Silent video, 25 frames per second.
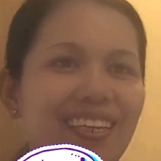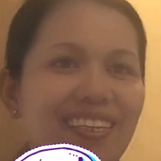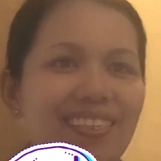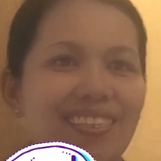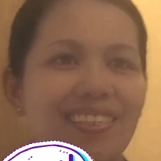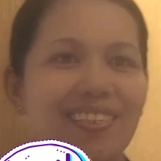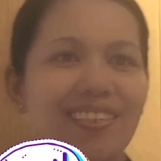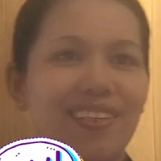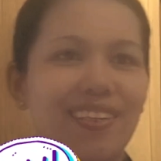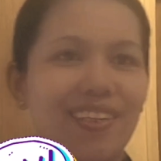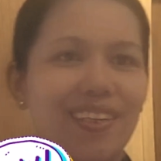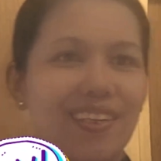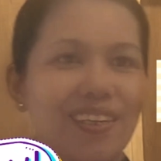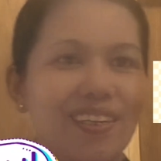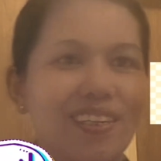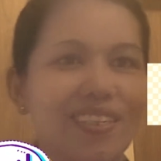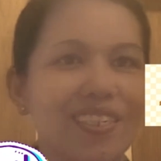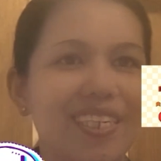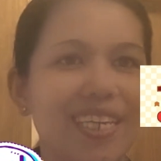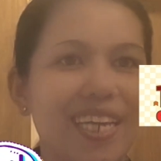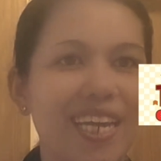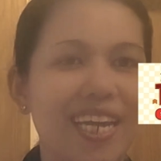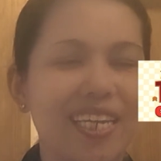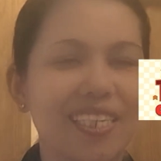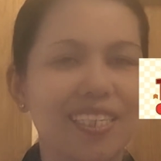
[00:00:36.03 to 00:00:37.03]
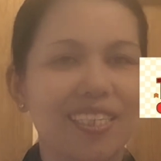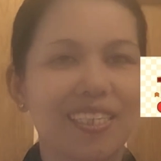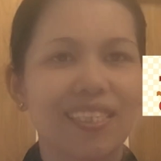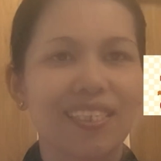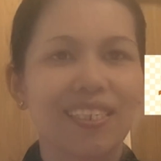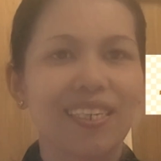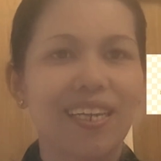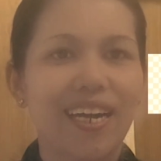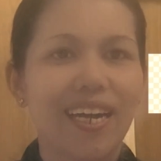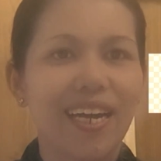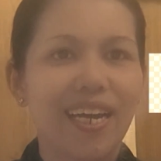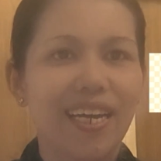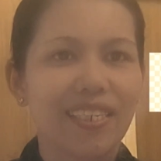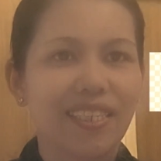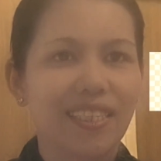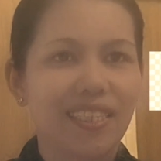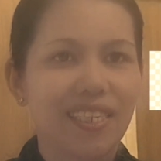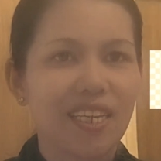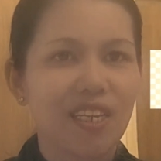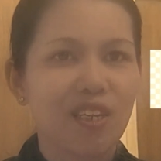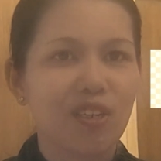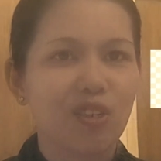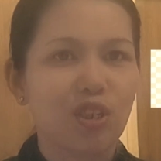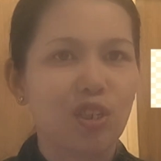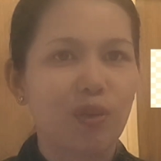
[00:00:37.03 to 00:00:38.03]
So yes, guys,
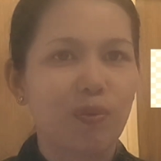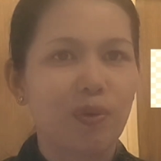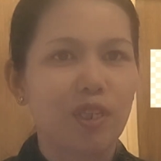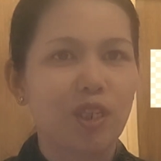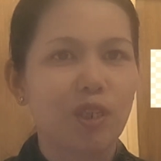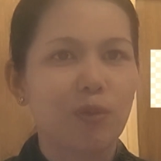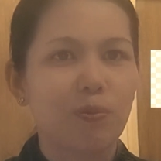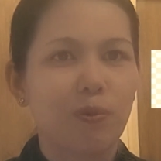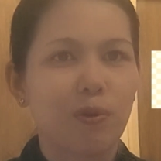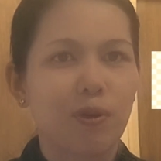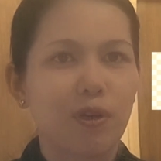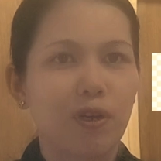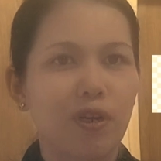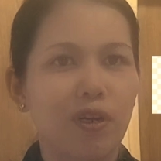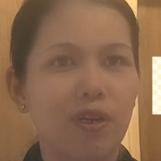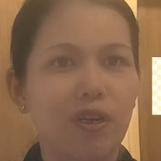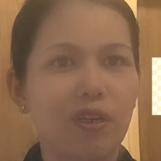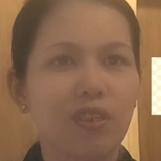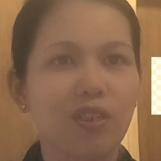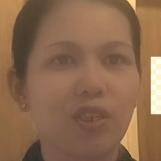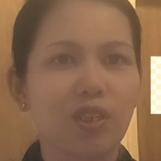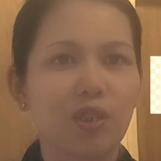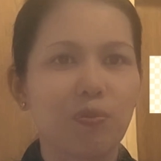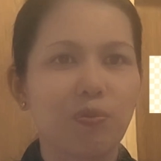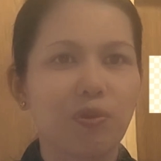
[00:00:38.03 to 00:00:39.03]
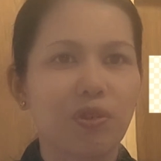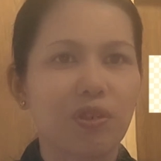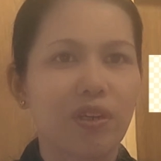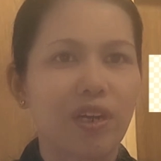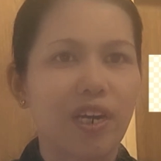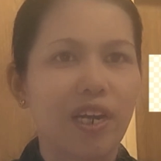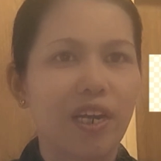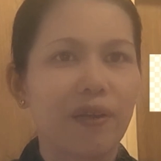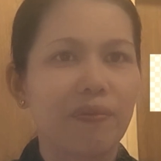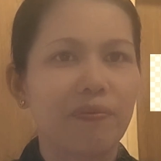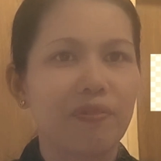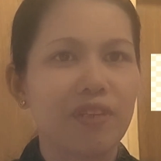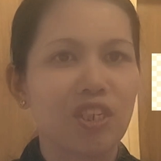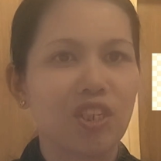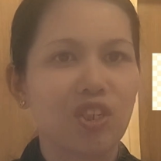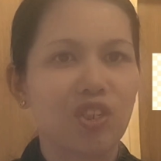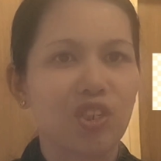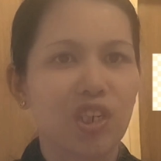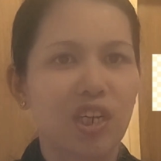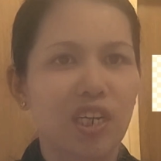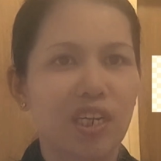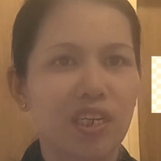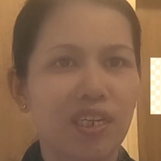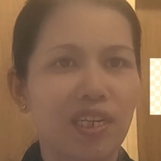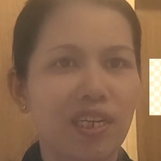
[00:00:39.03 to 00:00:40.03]
thank you so much for subscribe this
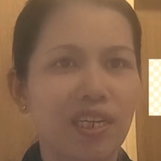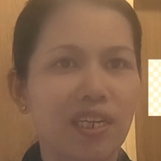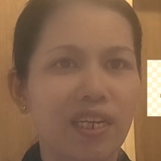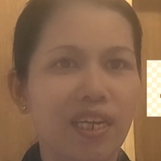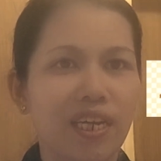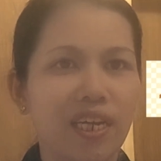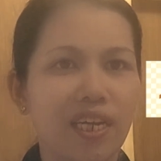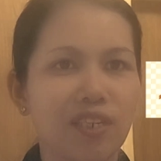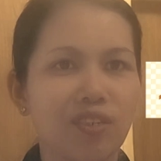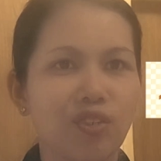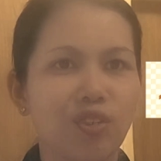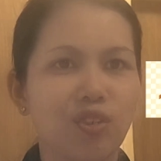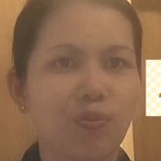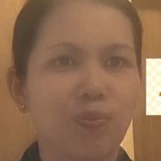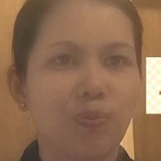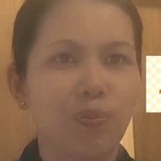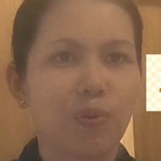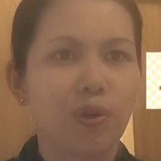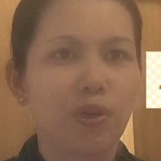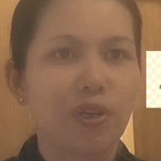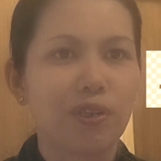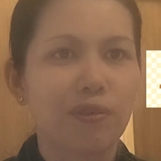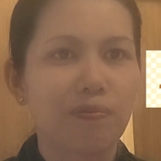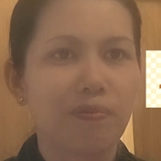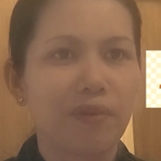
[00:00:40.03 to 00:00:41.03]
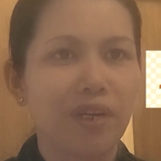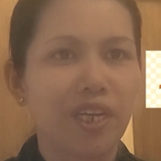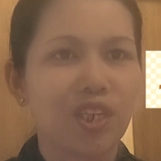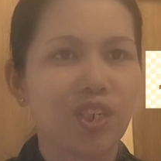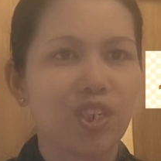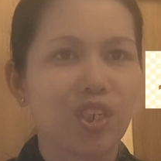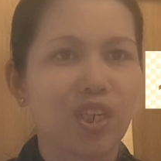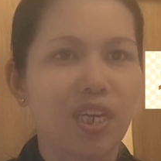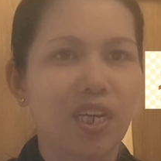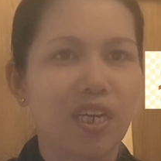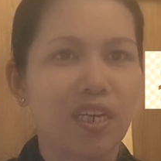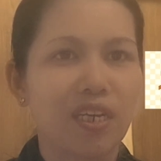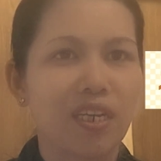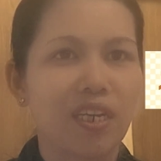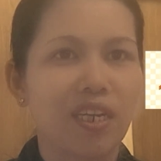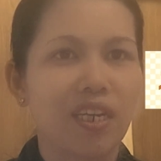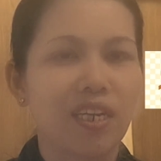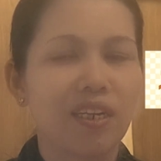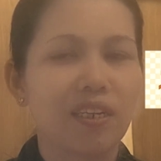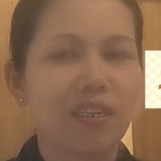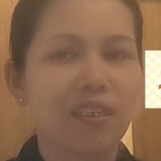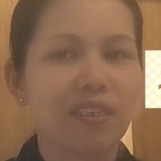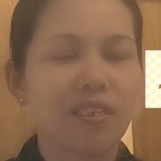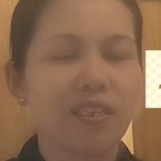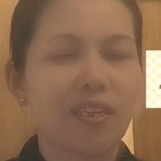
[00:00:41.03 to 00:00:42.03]
channel and support my
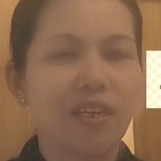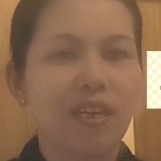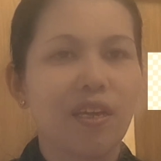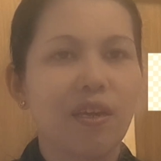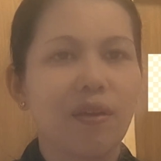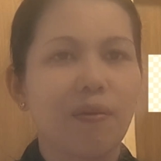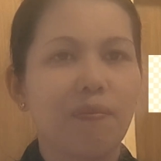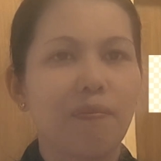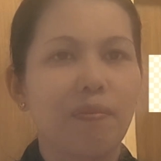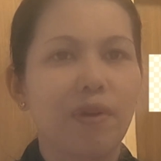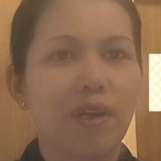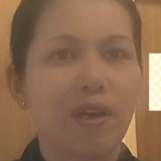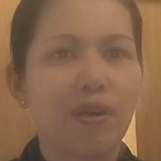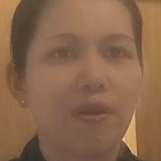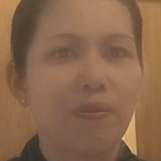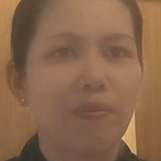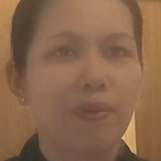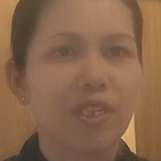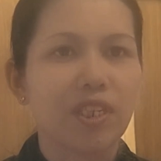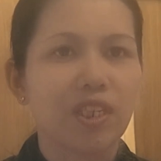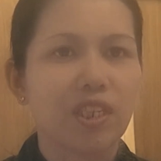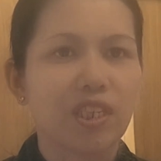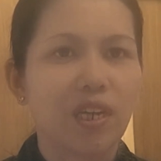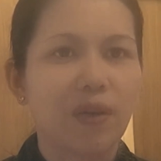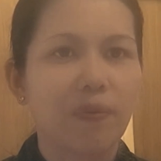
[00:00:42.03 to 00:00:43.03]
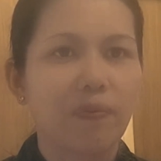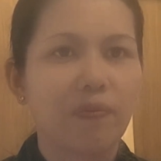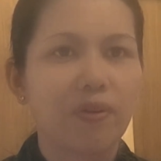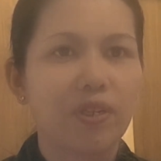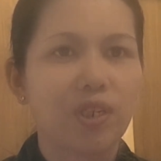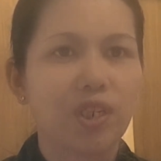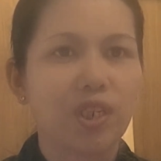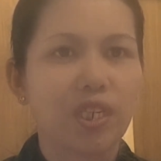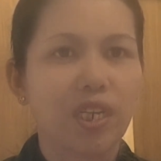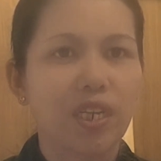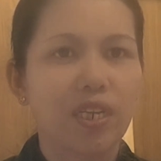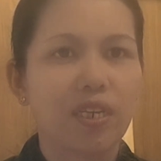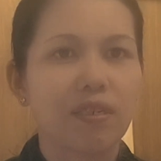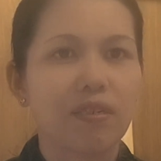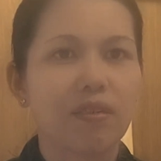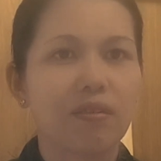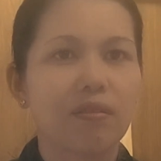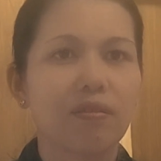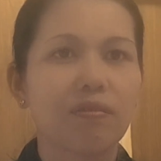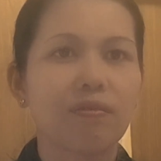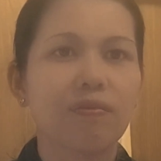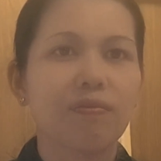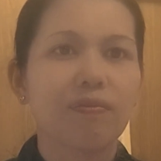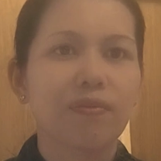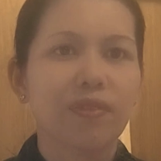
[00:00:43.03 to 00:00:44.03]
channel. Very much appreciate,
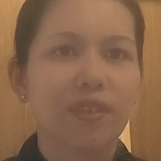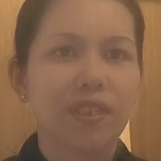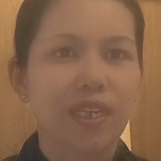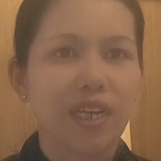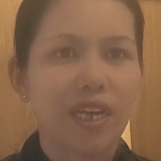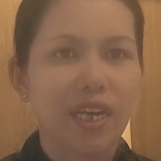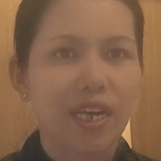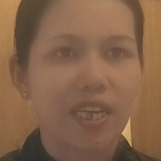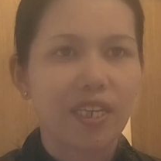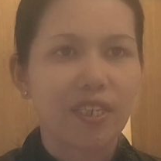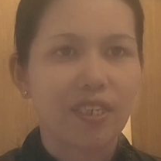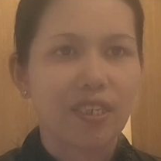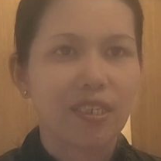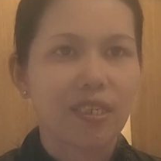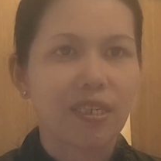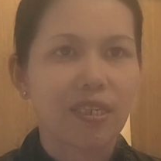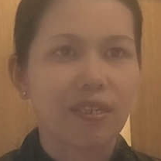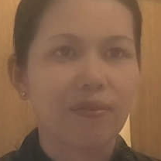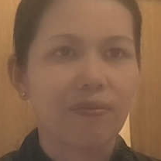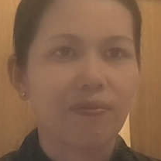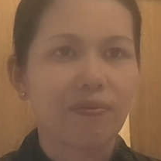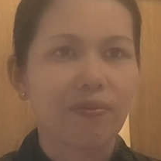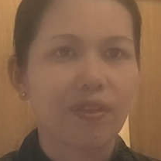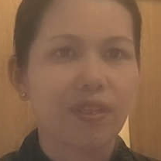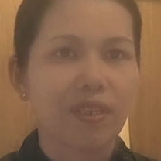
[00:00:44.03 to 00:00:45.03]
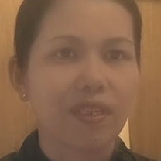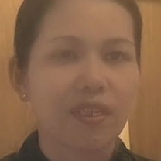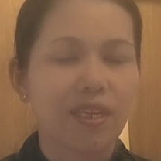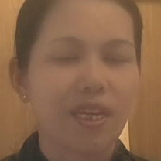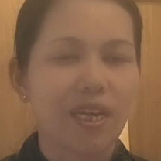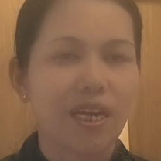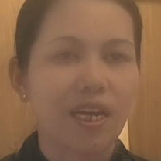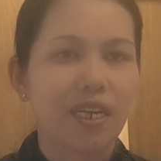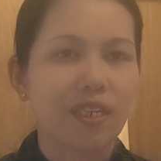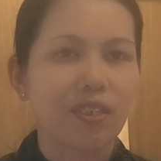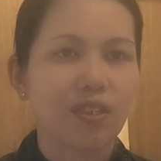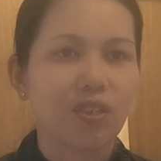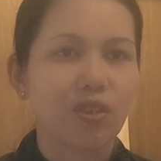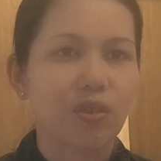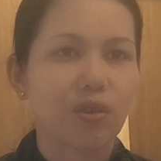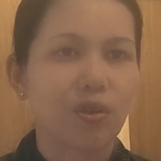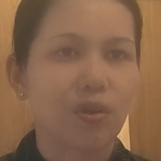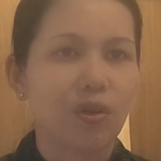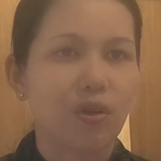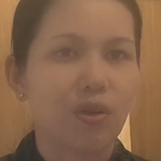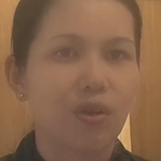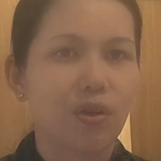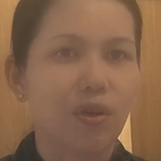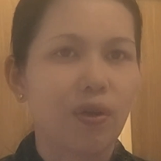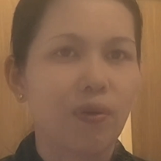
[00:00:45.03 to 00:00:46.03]
guys. Yeah,
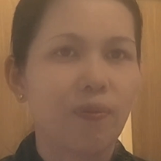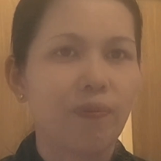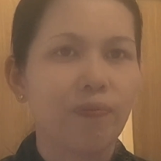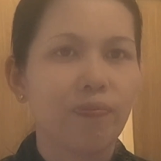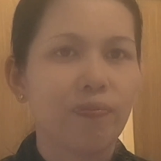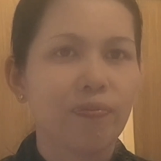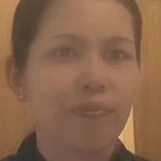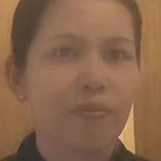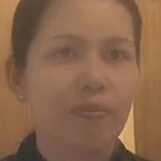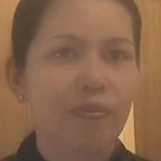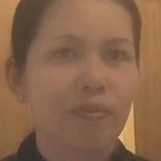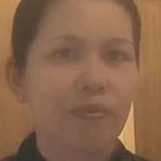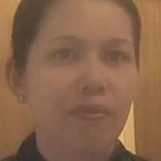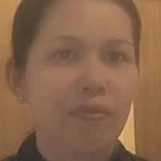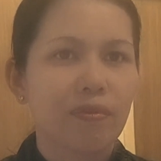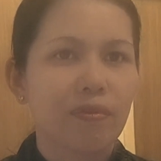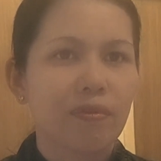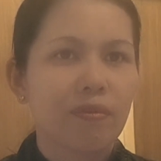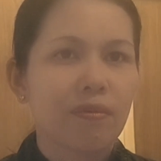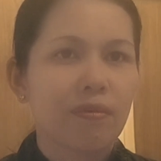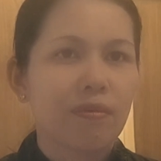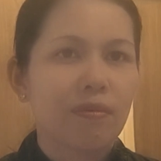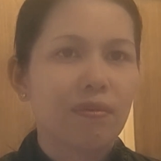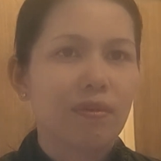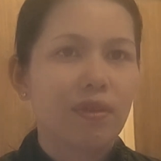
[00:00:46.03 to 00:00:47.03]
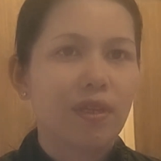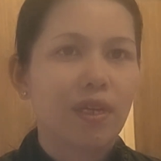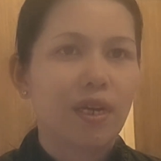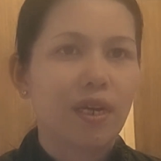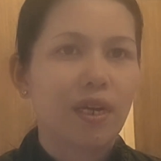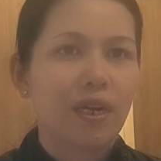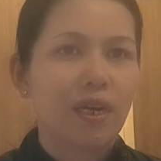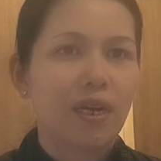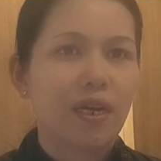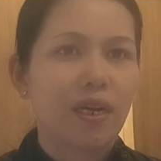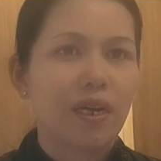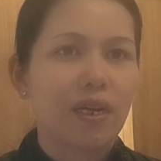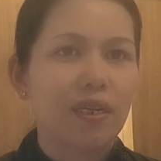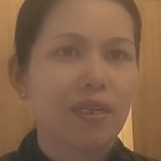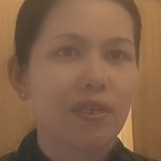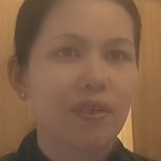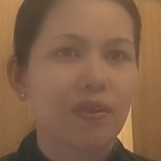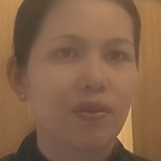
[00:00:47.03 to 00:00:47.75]
so the